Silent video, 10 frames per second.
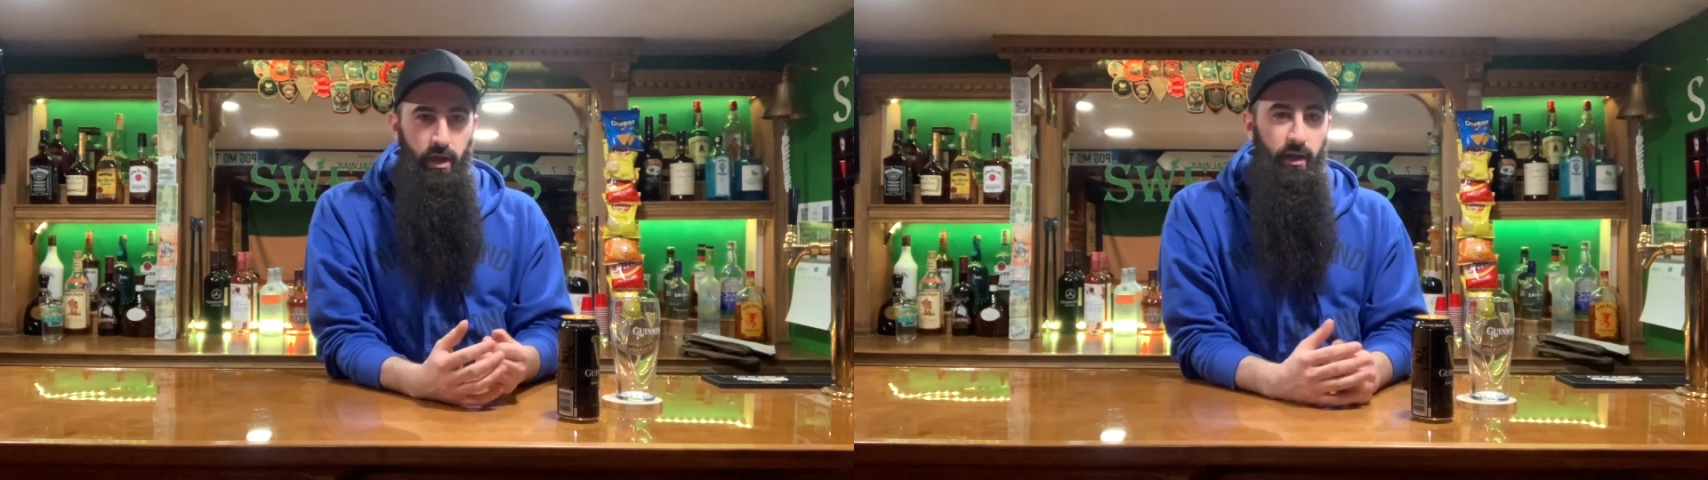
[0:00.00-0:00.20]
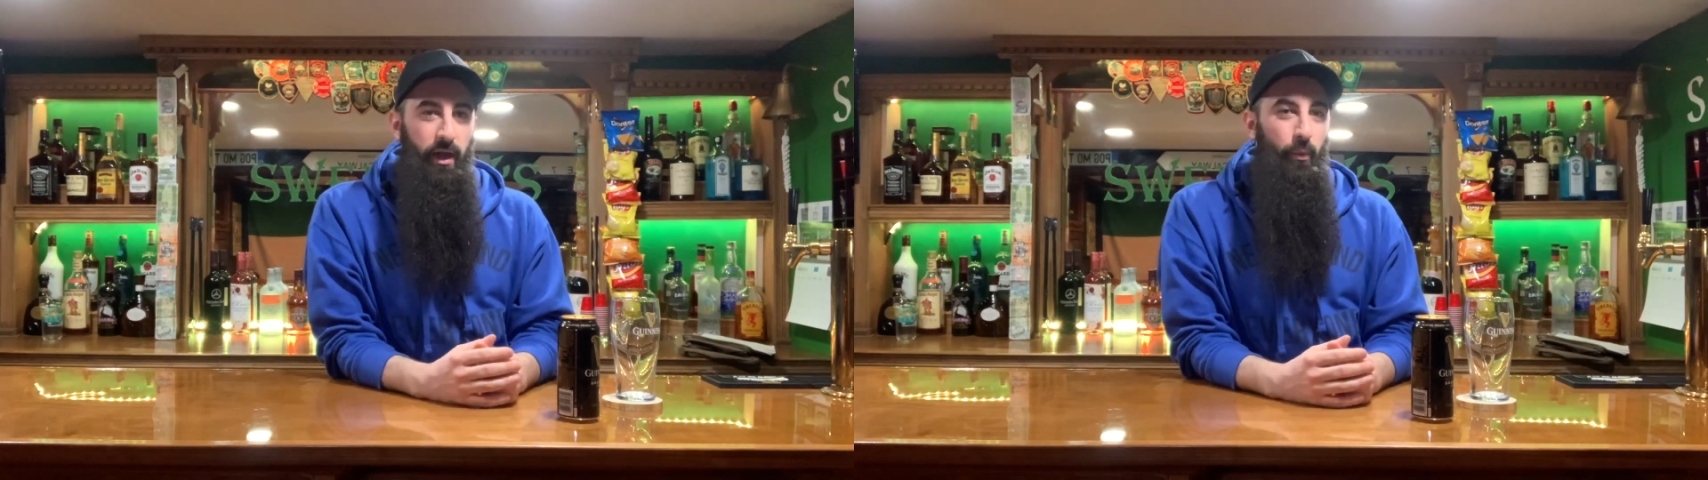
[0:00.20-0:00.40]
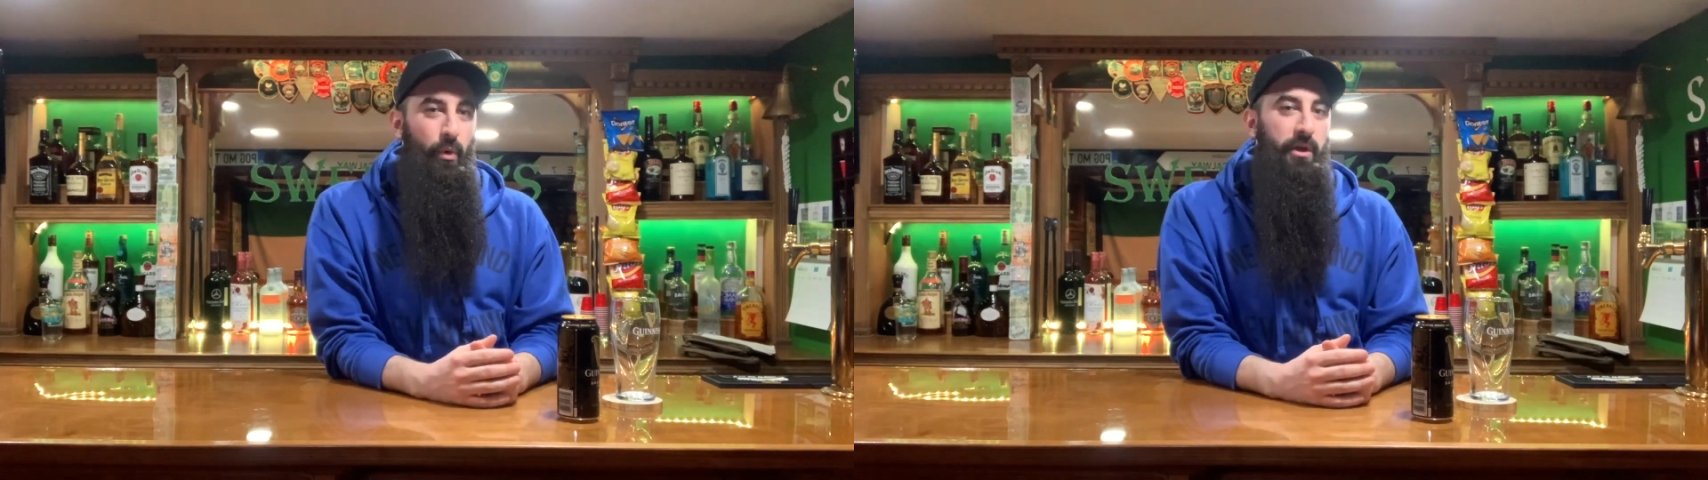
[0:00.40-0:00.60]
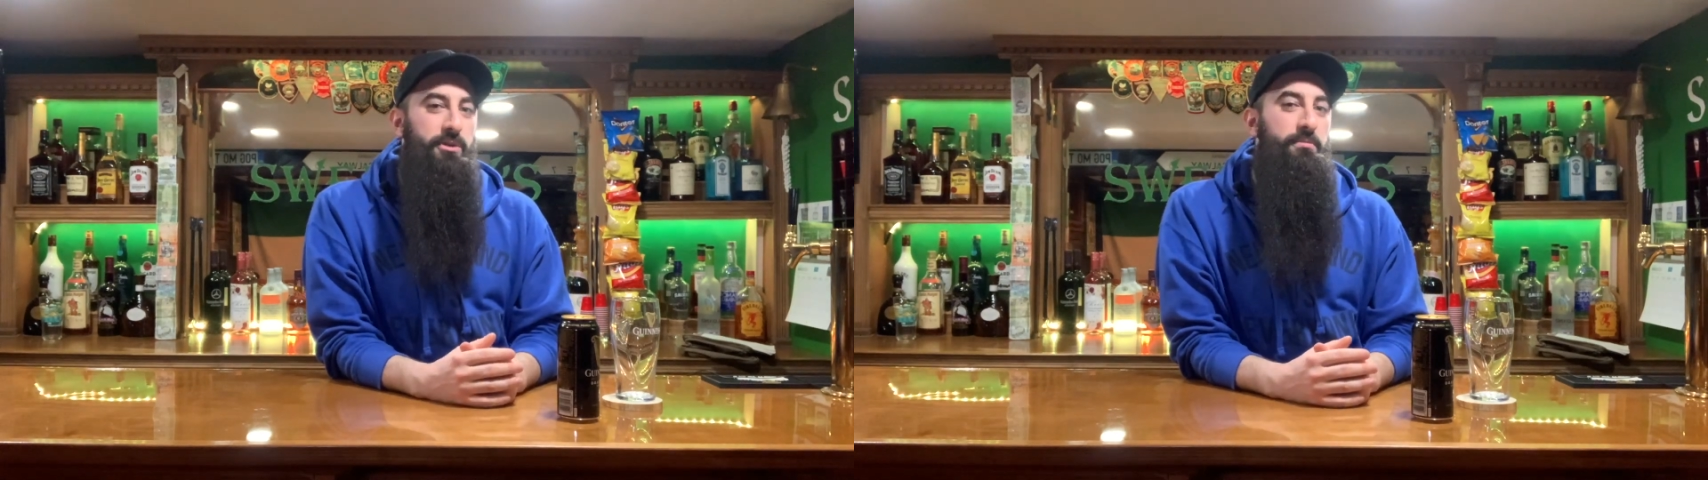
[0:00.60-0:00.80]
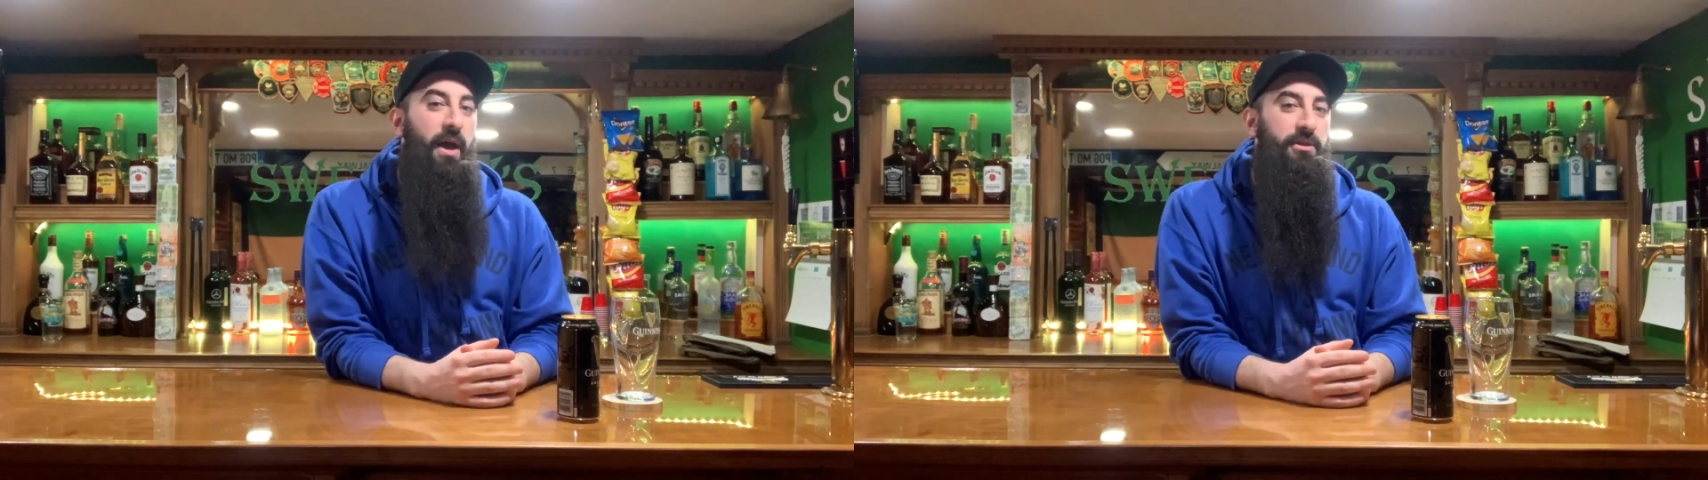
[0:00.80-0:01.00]
kind of work
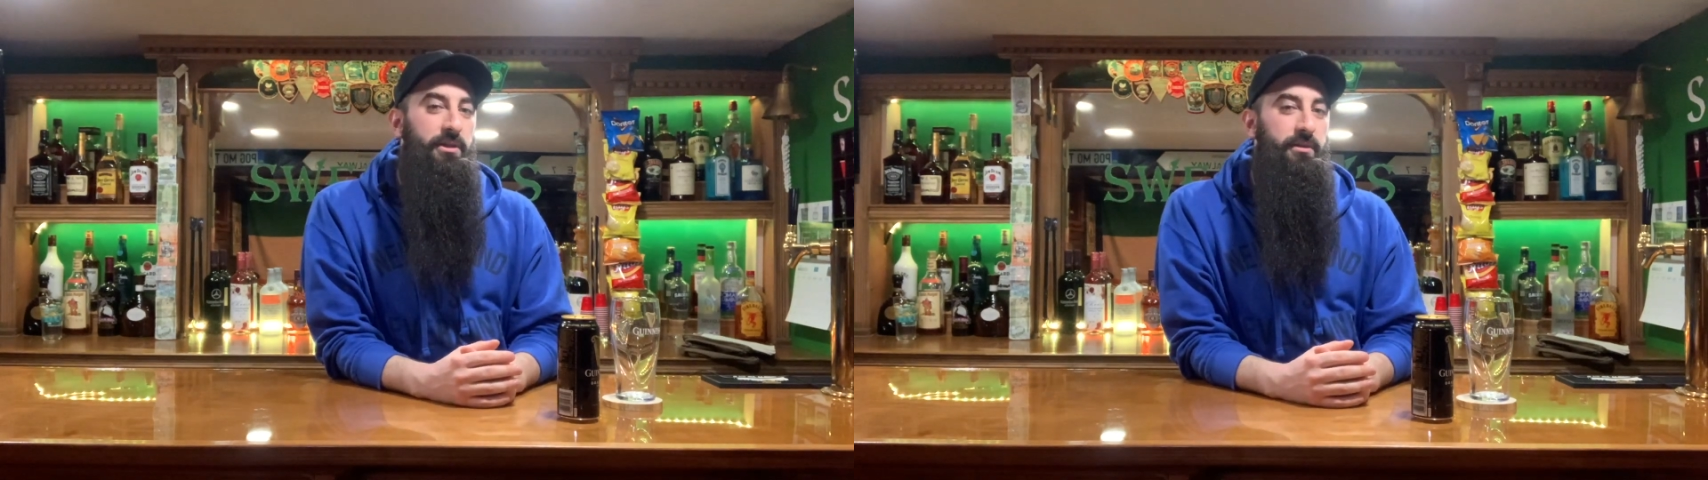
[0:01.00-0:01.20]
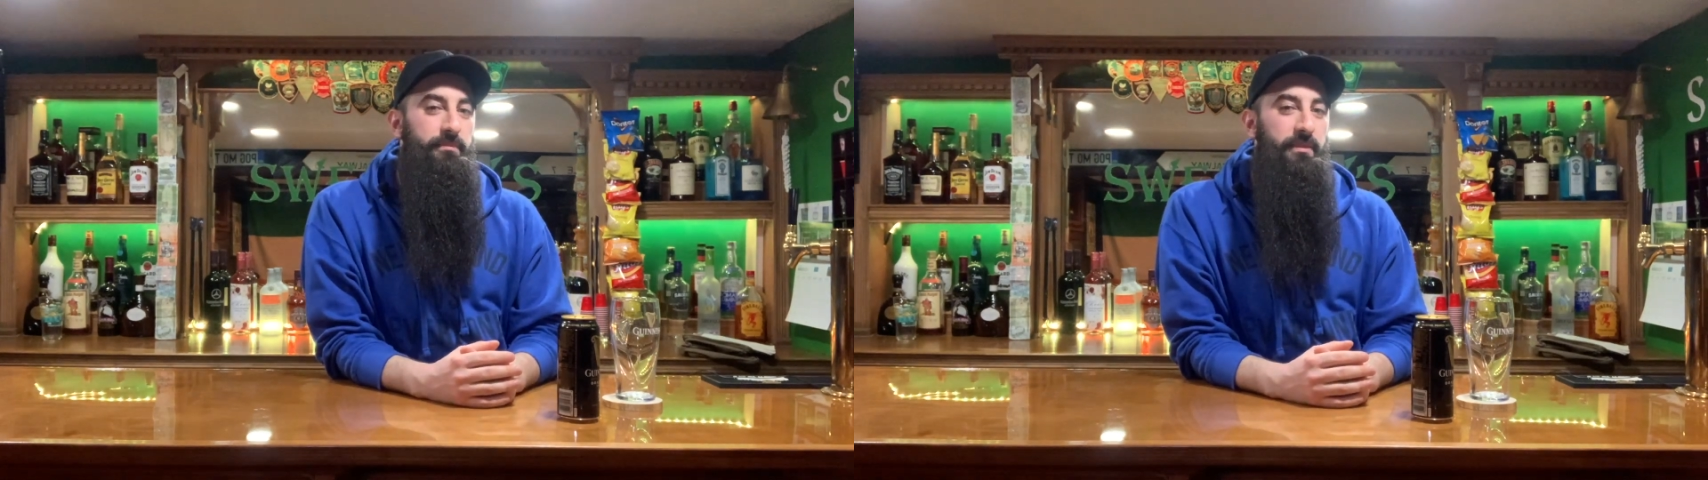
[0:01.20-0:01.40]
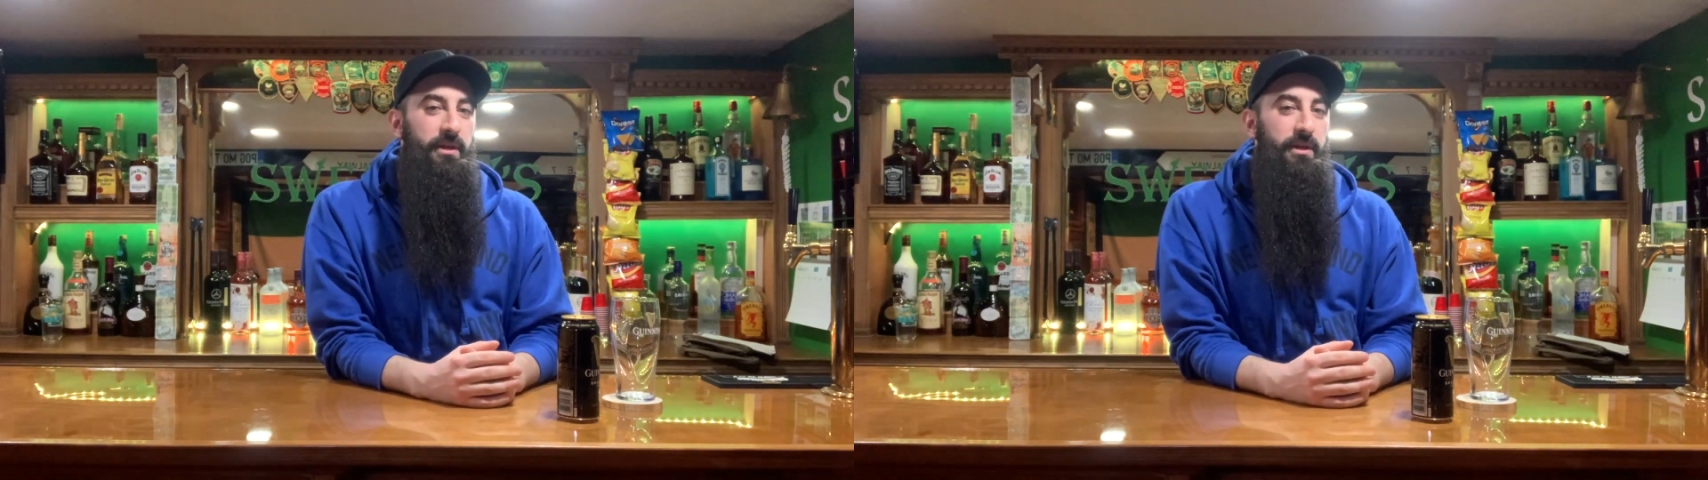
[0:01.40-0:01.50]
its magic